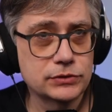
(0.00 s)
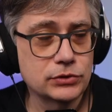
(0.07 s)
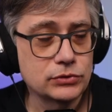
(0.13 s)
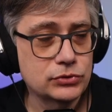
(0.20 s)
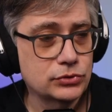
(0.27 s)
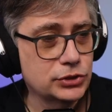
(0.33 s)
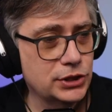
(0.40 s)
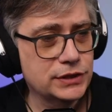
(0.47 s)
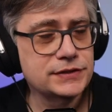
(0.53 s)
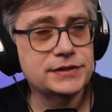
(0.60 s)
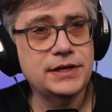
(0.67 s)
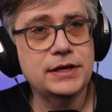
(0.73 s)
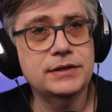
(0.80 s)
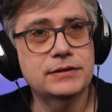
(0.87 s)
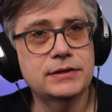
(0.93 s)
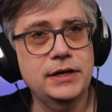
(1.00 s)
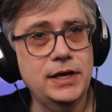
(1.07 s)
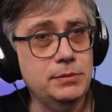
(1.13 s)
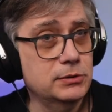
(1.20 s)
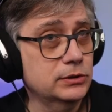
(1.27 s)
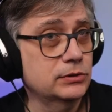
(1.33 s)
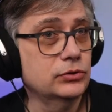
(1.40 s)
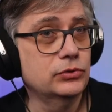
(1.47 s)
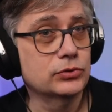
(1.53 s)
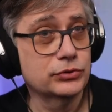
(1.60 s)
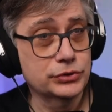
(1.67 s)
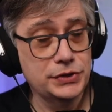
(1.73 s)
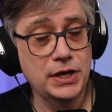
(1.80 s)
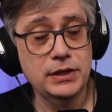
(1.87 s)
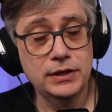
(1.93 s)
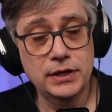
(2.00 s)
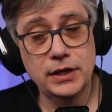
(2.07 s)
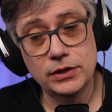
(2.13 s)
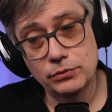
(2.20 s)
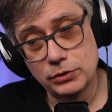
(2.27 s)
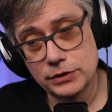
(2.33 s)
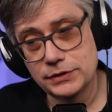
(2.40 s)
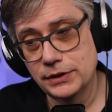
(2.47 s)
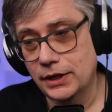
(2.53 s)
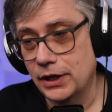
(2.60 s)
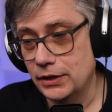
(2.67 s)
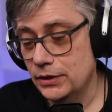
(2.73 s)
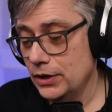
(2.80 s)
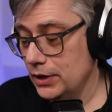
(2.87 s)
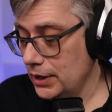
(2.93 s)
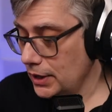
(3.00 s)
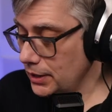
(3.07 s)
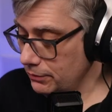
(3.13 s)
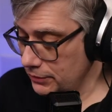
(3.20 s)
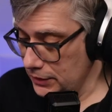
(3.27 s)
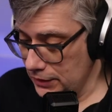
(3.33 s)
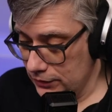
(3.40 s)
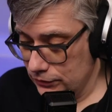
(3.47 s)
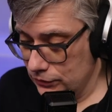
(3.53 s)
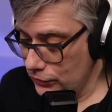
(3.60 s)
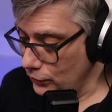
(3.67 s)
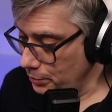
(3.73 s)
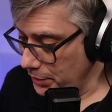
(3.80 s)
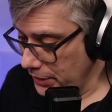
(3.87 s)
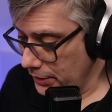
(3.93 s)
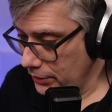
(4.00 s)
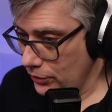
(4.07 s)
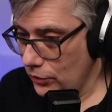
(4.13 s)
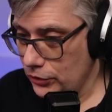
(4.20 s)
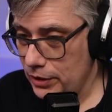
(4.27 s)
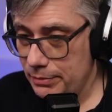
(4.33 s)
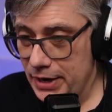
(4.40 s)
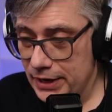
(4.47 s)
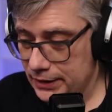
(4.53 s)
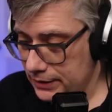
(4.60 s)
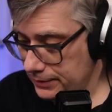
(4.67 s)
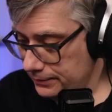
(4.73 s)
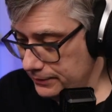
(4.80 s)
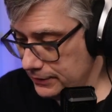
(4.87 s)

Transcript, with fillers: So, so just set Ableton to Rosetta, and once again, we need to be on a Mac.